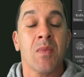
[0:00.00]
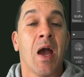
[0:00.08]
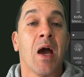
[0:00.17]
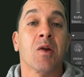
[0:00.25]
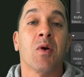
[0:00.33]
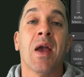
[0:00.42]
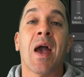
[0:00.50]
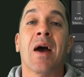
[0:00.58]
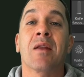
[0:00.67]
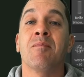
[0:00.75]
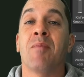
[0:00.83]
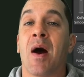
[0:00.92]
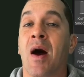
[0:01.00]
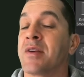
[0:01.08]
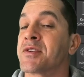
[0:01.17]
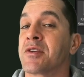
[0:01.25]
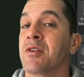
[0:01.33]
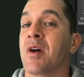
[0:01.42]
How do I add
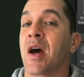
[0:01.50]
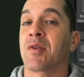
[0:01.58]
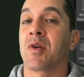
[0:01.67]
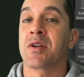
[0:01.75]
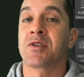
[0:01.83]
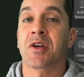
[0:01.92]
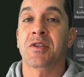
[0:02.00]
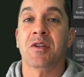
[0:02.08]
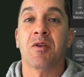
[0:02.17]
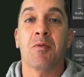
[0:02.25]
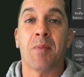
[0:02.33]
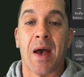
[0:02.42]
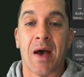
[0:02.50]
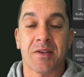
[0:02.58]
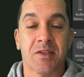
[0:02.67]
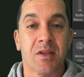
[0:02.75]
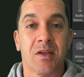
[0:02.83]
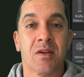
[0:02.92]
impasto? How do I adjust
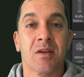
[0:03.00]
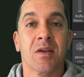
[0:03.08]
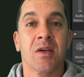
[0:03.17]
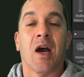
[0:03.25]
opacity?